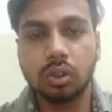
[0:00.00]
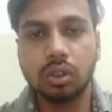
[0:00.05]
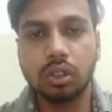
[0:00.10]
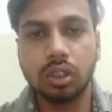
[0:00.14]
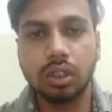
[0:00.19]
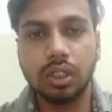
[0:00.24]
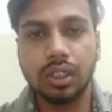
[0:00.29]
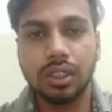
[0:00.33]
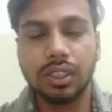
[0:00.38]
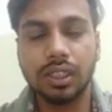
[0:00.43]

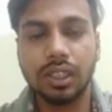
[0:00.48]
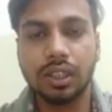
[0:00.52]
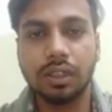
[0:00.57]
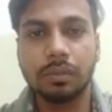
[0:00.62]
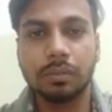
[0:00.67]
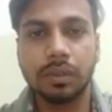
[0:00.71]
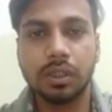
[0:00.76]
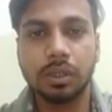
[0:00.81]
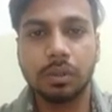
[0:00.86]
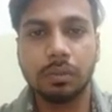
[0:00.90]
this error
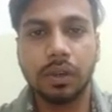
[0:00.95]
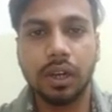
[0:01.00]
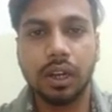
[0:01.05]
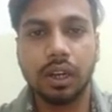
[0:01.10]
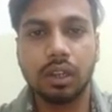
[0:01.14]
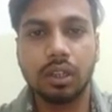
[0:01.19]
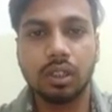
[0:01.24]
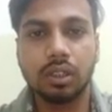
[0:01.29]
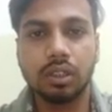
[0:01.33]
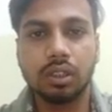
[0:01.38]
must be
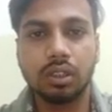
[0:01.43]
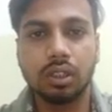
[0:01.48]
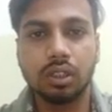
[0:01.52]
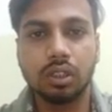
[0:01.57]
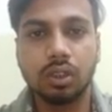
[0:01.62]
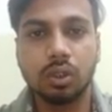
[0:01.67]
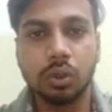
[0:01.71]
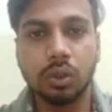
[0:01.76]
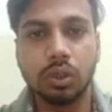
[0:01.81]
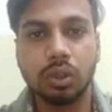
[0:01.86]
handled
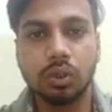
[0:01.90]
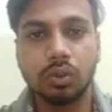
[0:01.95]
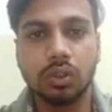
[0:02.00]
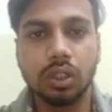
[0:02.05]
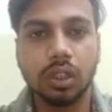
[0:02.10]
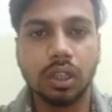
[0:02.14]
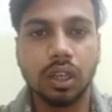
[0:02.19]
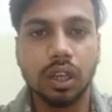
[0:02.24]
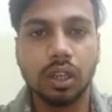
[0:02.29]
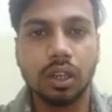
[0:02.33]
so
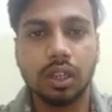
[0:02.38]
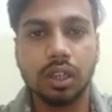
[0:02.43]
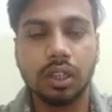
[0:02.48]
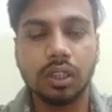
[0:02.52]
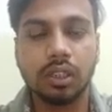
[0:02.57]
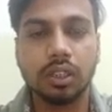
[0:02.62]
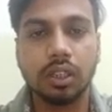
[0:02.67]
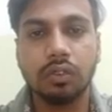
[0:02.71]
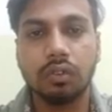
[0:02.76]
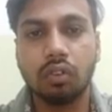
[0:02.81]
user can
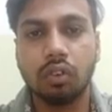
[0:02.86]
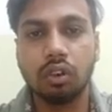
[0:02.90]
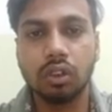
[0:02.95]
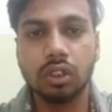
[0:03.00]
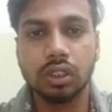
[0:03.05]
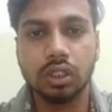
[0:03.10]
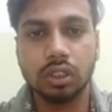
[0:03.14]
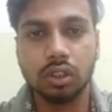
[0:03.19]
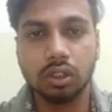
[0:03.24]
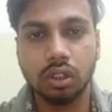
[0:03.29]
understand
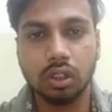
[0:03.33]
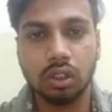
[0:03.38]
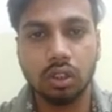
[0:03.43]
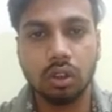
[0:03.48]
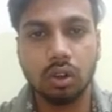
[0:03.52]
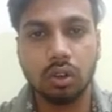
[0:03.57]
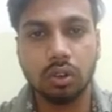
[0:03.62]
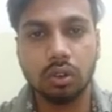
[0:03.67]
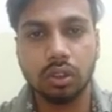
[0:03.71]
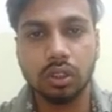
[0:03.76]
what's
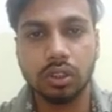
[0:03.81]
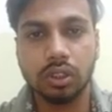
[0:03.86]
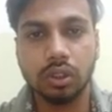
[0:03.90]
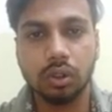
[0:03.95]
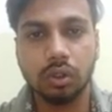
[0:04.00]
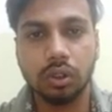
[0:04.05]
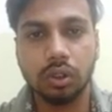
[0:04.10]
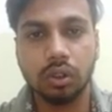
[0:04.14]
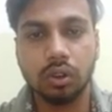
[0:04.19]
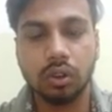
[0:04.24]
wrong is
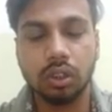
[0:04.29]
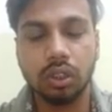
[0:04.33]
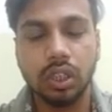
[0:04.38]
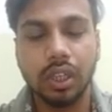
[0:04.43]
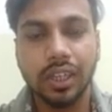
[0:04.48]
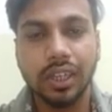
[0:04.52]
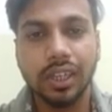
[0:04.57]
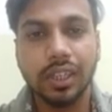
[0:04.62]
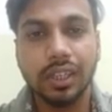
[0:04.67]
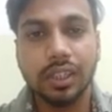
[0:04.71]
going on.
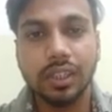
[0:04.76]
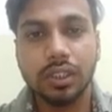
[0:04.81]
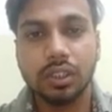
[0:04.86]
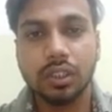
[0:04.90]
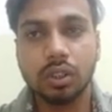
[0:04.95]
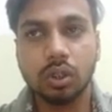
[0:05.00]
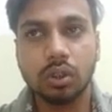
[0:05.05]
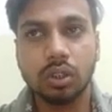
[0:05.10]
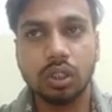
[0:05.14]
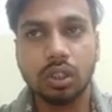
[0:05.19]

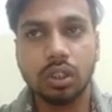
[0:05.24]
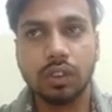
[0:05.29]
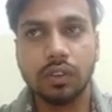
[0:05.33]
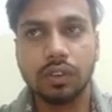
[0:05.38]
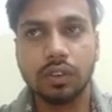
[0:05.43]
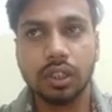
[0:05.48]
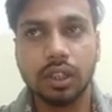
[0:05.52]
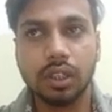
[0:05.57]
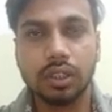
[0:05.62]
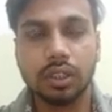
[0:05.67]
So
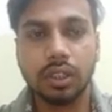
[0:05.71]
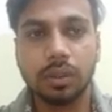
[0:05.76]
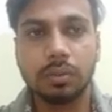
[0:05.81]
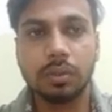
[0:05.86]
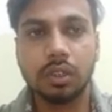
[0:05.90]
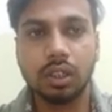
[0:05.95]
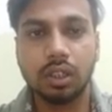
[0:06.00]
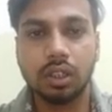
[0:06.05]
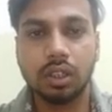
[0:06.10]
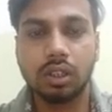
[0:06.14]
the
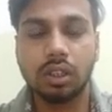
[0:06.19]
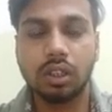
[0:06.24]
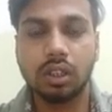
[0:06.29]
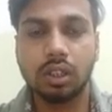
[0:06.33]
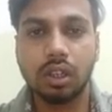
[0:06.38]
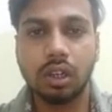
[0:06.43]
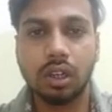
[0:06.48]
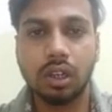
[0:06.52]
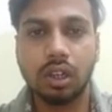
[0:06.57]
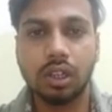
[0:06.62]
exception
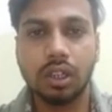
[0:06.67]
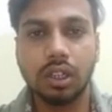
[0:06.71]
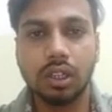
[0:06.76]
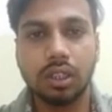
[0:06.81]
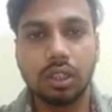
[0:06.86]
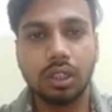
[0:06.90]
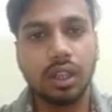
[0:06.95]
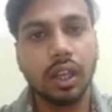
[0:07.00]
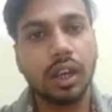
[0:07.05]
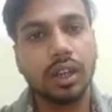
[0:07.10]

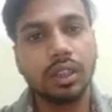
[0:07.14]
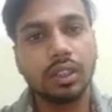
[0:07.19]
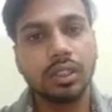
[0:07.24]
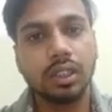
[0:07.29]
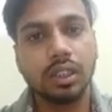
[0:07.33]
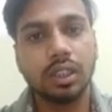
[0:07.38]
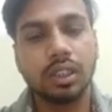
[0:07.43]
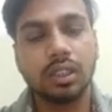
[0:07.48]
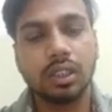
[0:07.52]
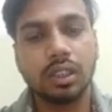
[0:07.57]
that is
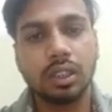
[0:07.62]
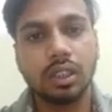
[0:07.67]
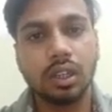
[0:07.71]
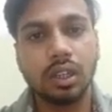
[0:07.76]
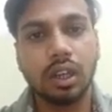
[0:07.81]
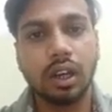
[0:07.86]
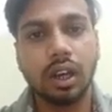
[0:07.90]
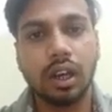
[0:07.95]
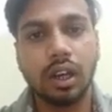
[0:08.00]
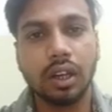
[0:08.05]

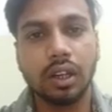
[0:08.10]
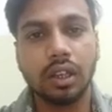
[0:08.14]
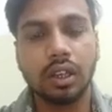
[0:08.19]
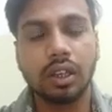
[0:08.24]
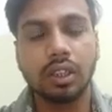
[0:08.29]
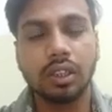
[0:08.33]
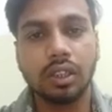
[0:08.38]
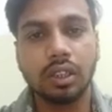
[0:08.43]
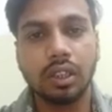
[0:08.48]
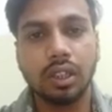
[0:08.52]

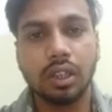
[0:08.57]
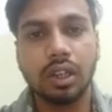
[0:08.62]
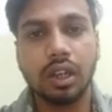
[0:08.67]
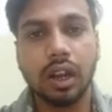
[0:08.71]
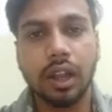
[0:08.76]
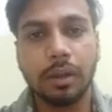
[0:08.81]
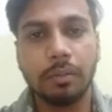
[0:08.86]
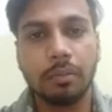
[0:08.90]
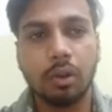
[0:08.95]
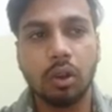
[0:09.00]
written in the
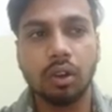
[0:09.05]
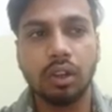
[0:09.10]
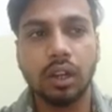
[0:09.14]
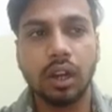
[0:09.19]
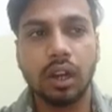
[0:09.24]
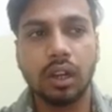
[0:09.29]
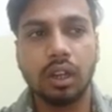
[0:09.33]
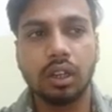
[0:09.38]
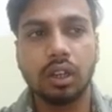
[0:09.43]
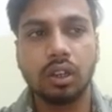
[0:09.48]
try block,
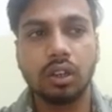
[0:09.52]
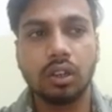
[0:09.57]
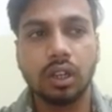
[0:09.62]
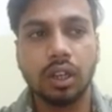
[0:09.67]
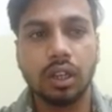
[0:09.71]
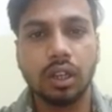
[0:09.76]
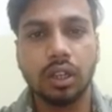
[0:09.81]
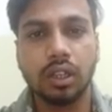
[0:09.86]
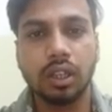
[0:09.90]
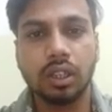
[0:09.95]
and
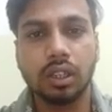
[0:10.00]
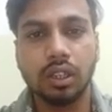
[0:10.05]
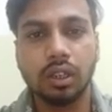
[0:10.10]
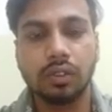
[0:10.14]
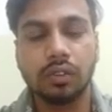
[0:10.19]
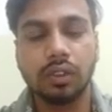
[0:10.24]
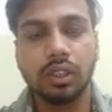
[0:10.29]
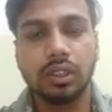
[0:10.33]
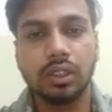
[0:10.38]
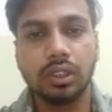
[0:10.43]
another
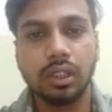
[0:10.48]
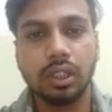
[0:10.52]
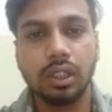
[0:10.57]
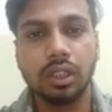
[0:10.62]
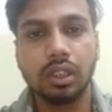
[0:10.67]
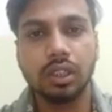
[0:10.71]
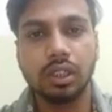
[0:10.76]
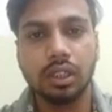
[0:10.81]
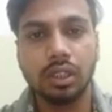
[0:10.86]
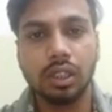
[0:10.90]
one is
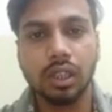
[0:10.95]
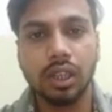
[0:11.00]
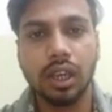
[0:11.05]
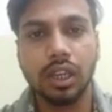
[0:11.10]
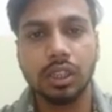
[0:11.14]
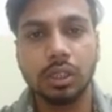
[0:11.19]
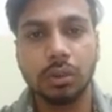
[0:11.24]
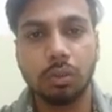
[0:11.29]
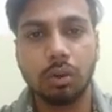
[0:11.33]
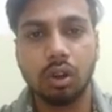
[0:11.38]
written in the
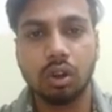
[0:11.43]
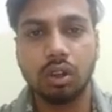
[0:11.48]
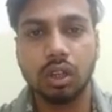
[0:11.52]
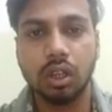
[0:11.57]
catch block.